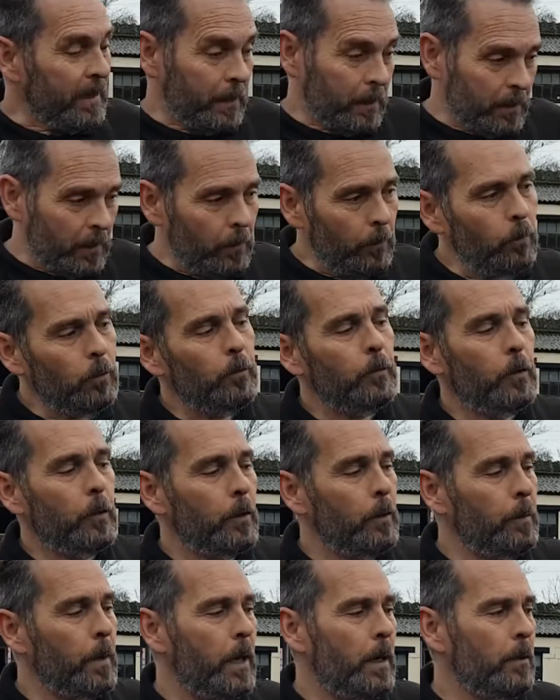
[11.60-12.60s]
does an awful lot
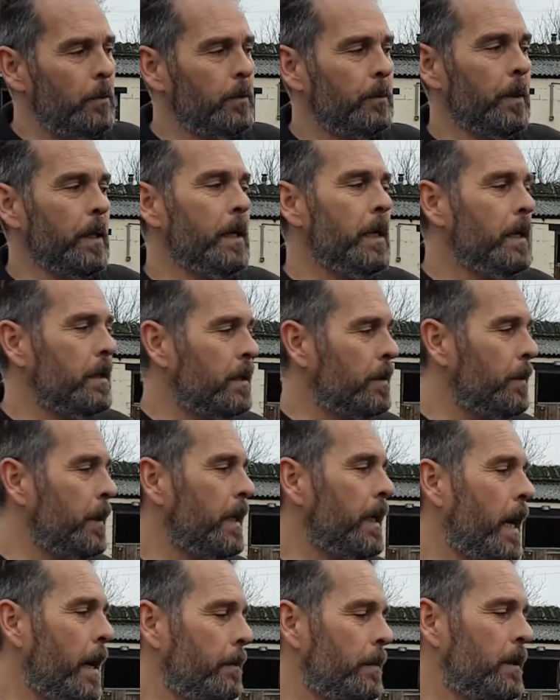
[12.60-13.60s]
of miles, but it needs to be
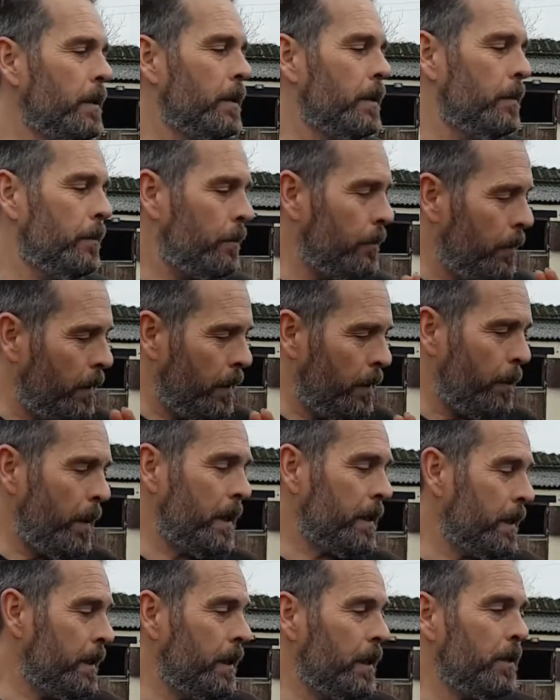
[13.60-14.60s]
kept in the
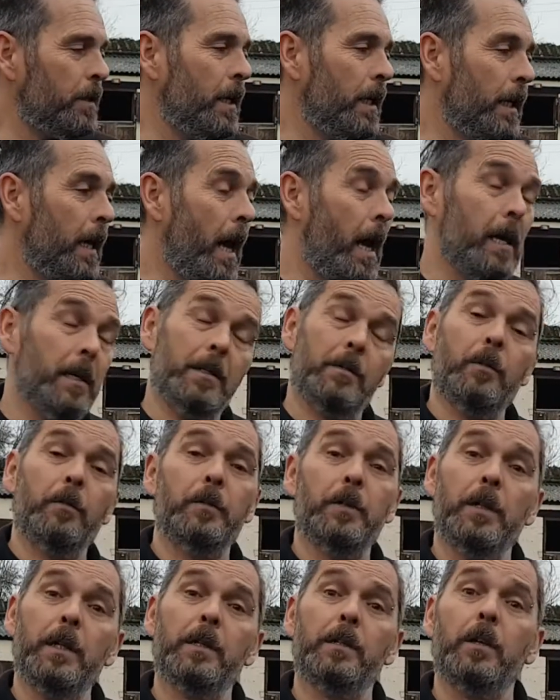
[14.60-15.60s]
best condition it can. So
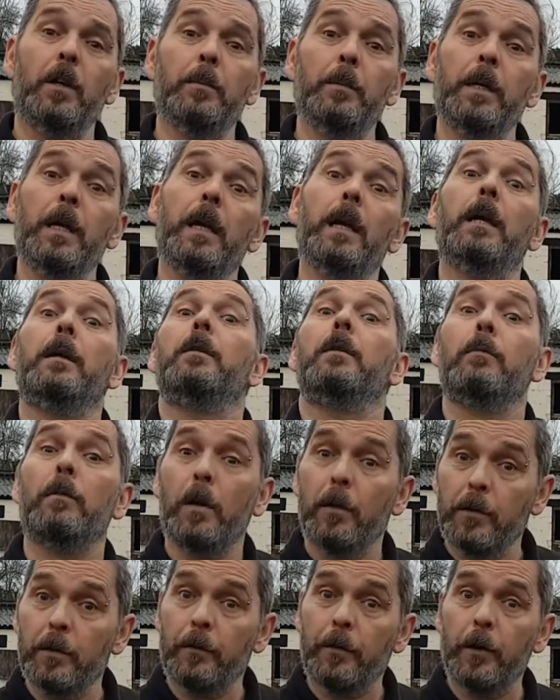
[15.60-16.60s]
obviously this time of year, the
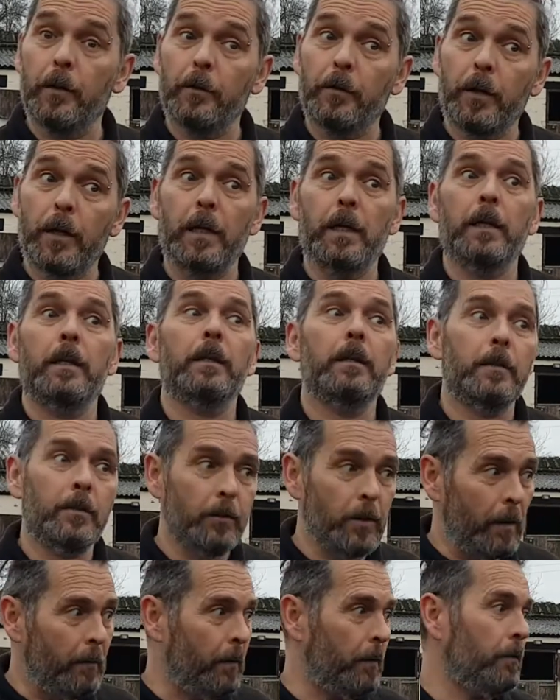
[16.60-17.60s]
roads are filthy,
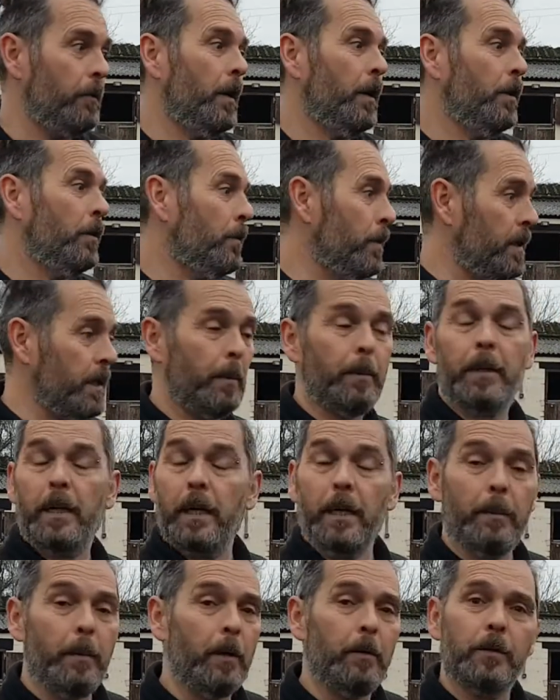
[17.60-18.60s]
traffic filled, he's up and down
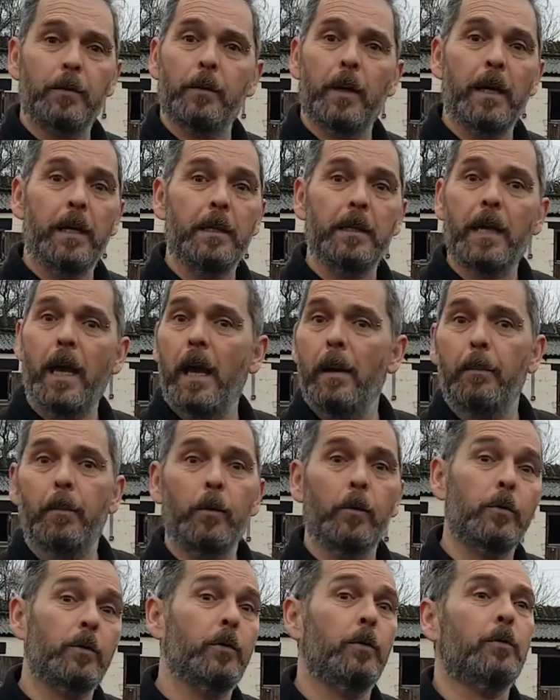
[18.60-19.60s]
the motorways,
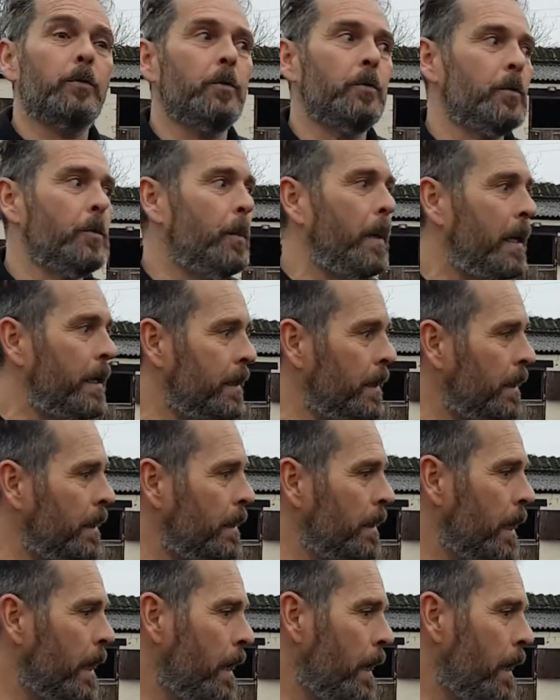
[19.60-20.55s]
airports, all sorts of places.